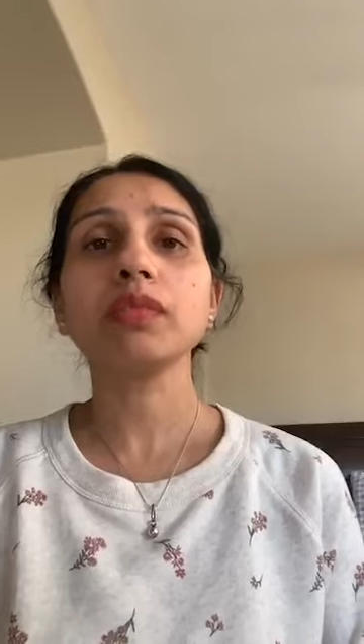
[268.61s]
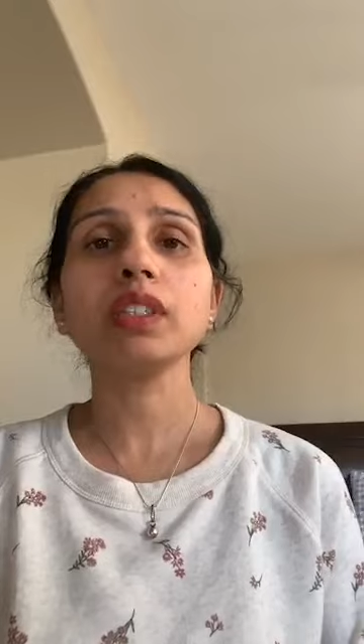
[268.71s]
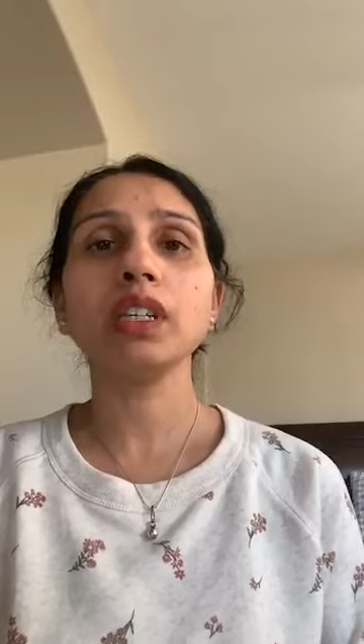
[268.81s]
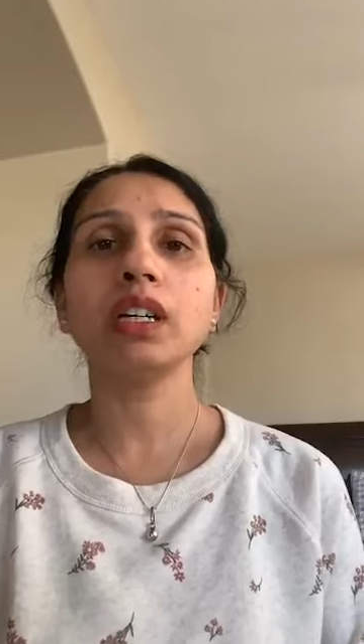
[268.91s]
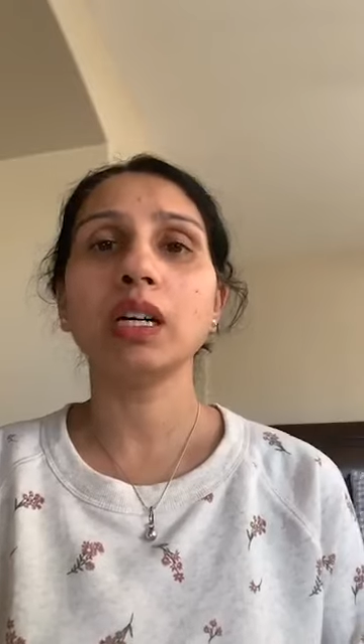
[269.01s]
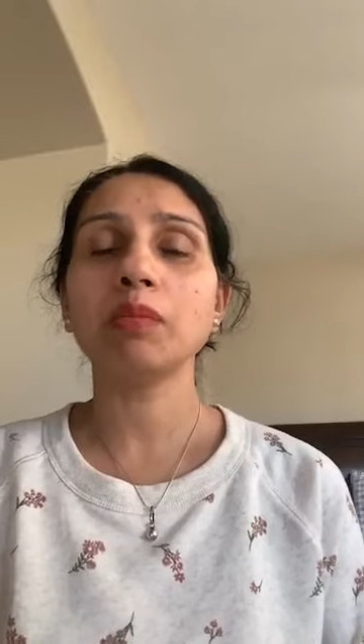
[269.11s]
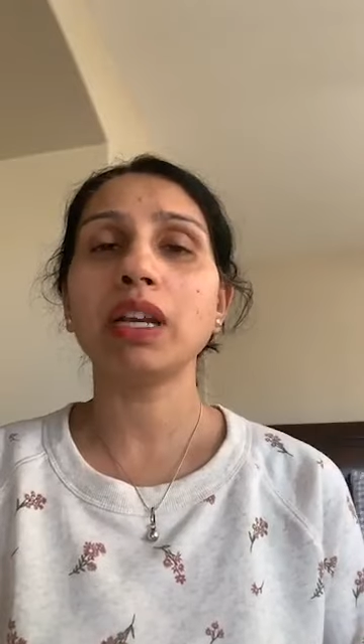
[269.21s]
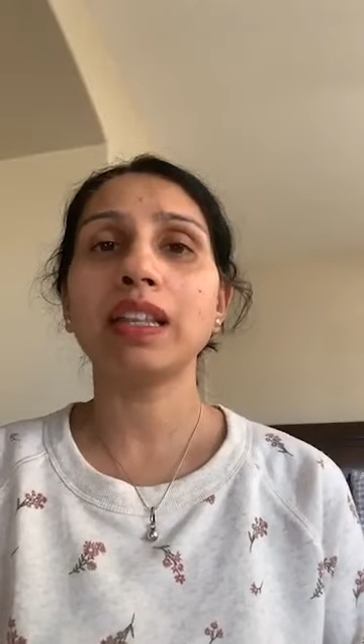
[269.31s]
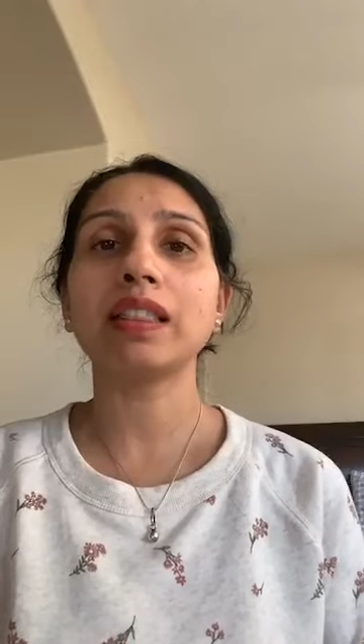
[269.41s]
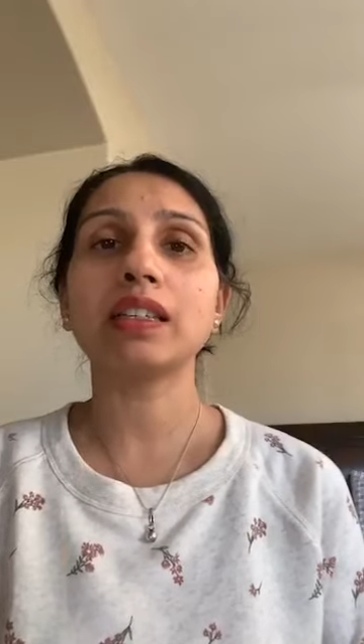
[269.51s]

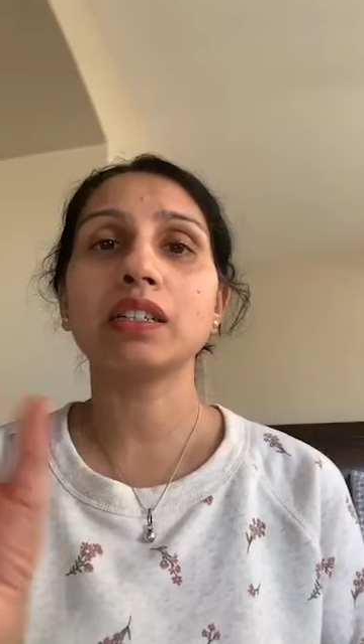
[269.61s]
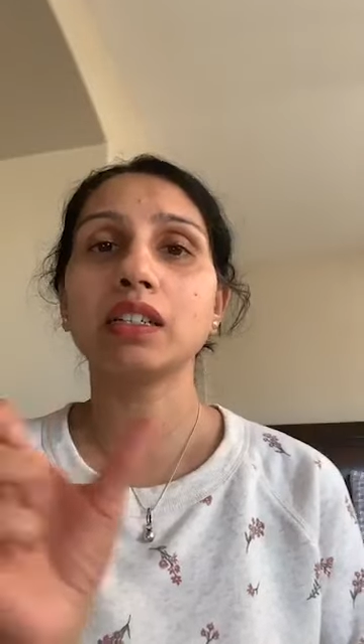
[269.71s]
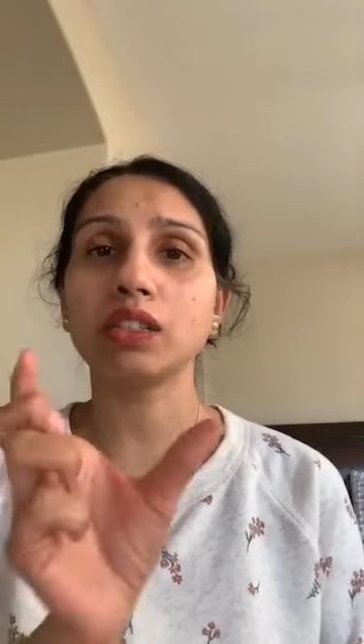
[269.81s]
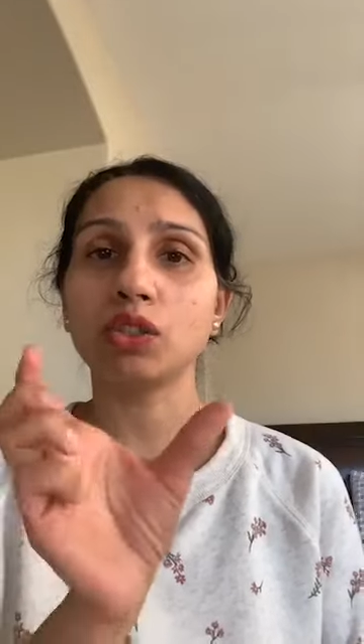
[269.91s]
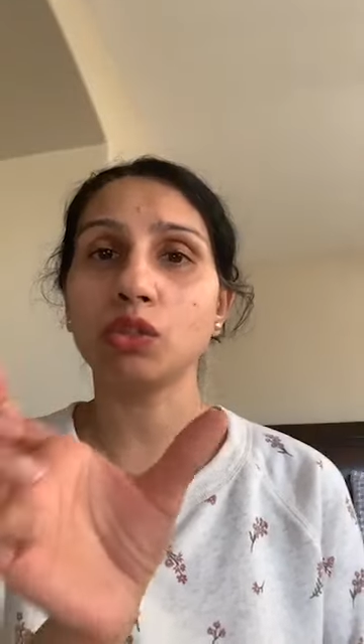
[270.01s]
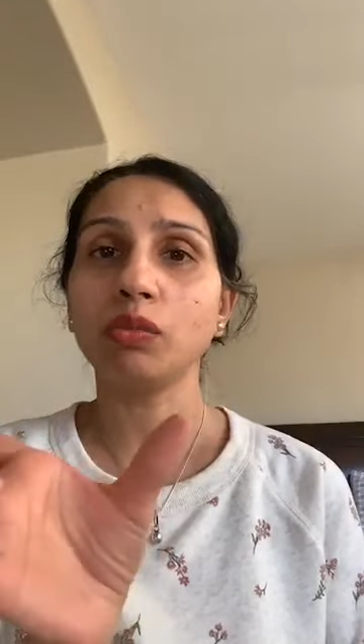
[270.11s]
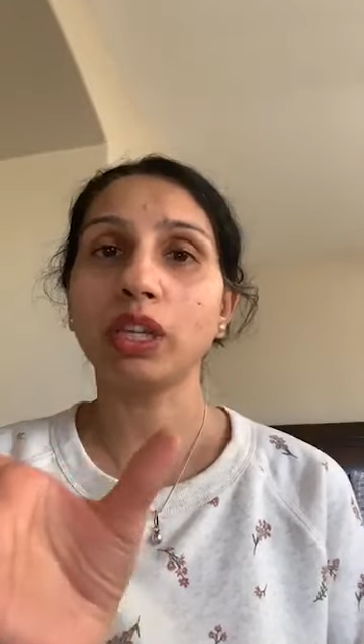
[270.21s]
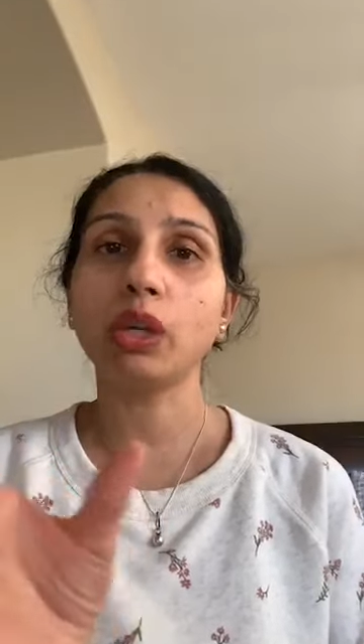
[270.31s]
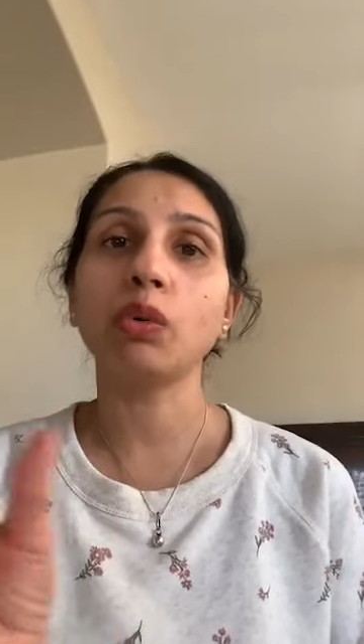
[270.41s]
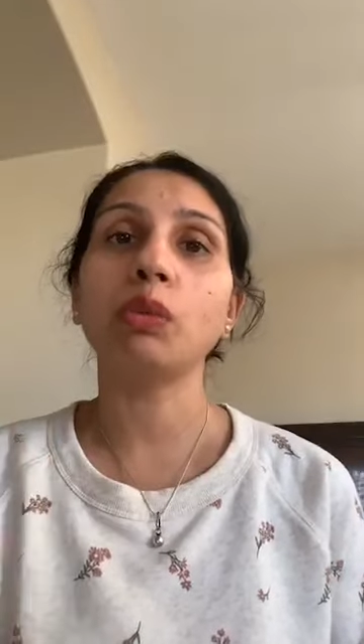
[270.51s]
And the Zoom
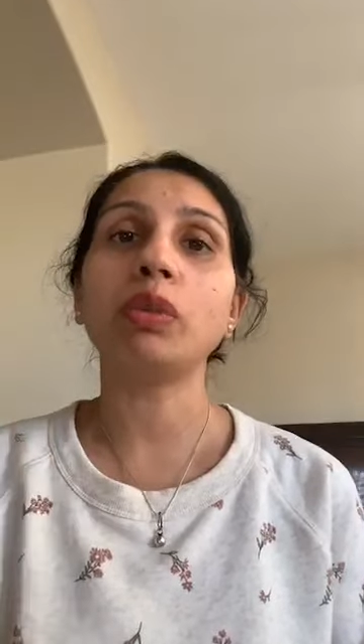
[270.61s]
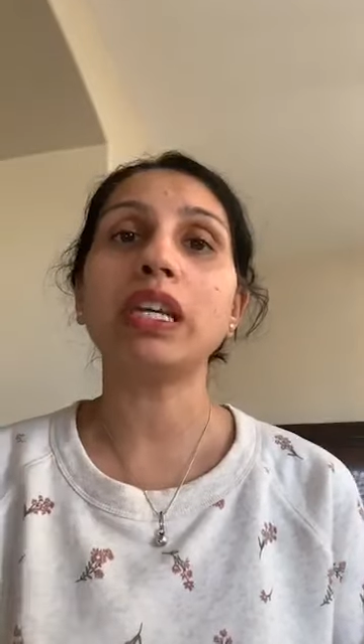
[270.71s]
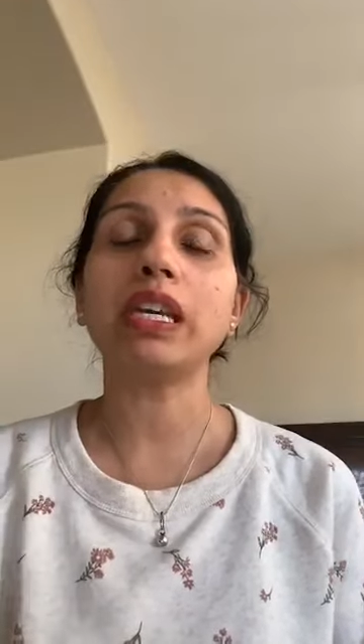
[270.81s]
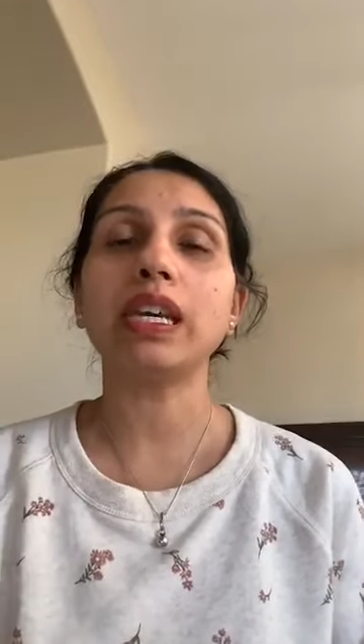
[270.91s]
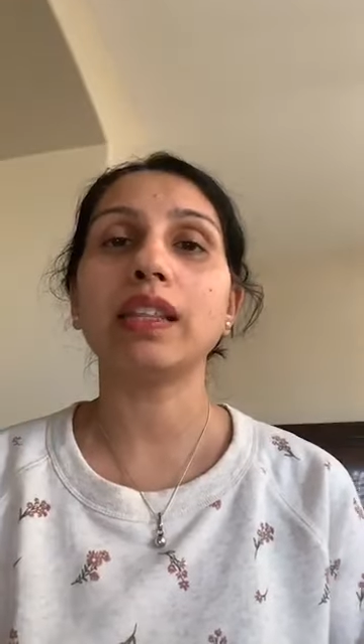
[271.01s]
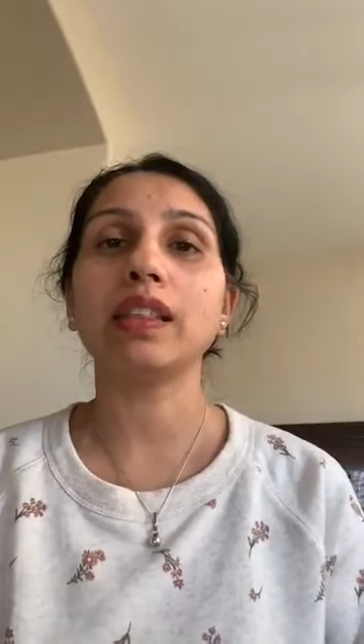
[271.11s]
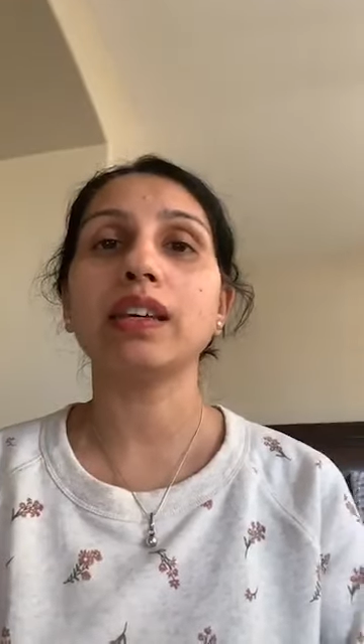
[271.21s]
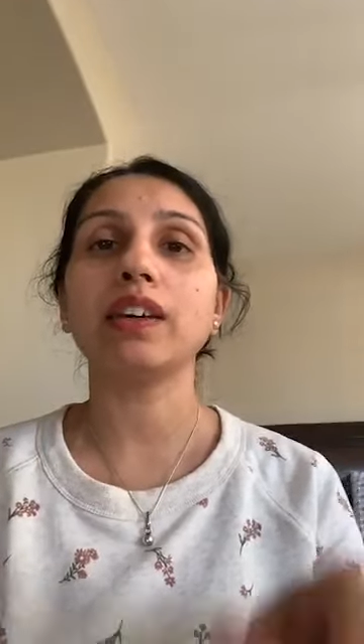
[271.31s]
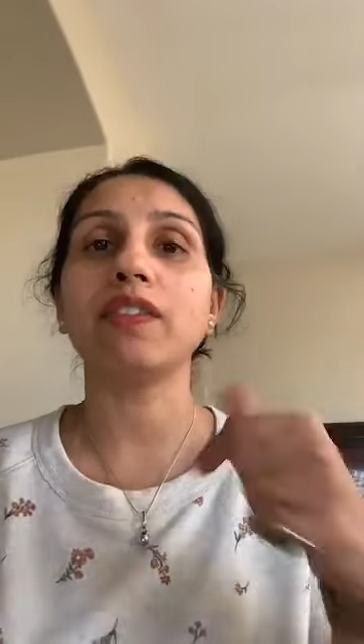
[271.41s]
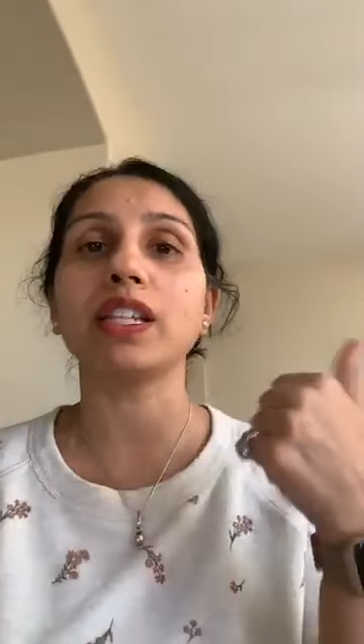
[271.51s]
link will be in
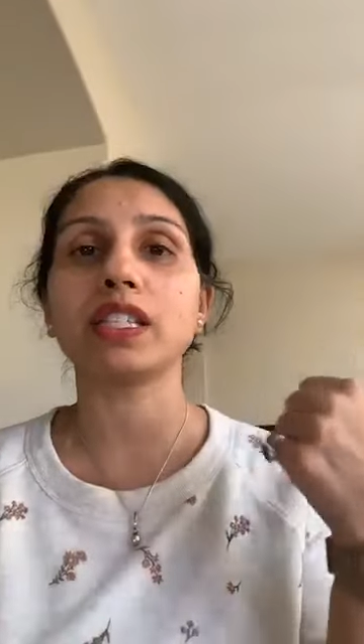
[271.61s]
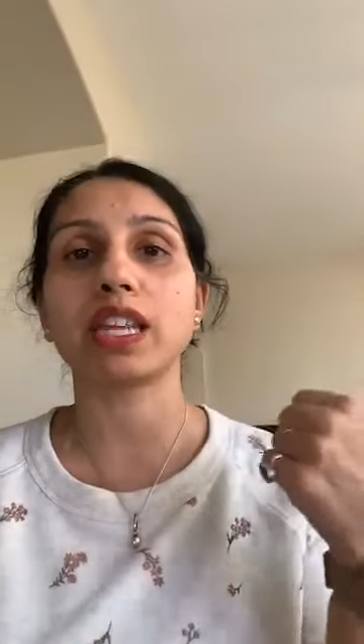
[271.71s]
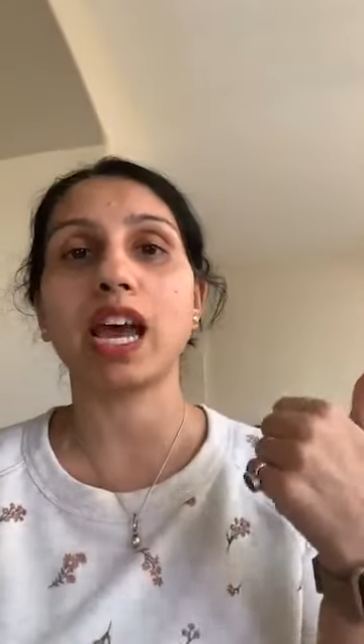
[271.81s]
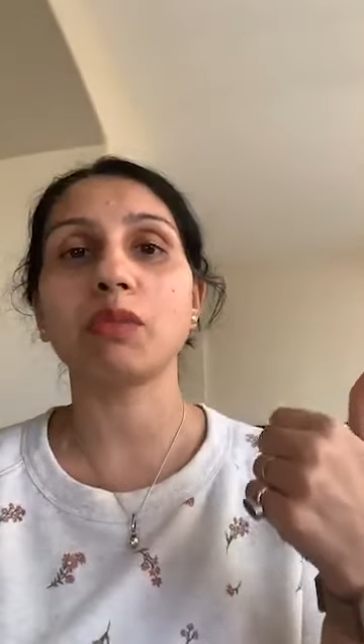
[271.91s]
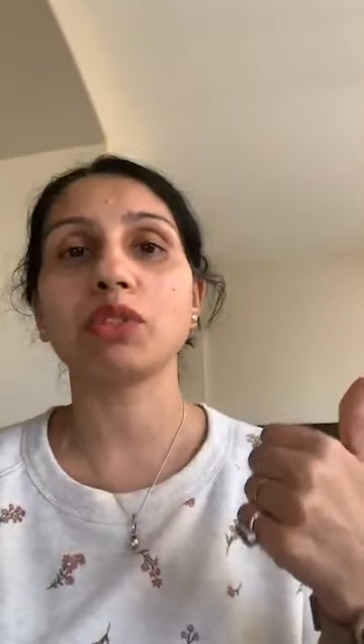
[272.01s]
the events tab.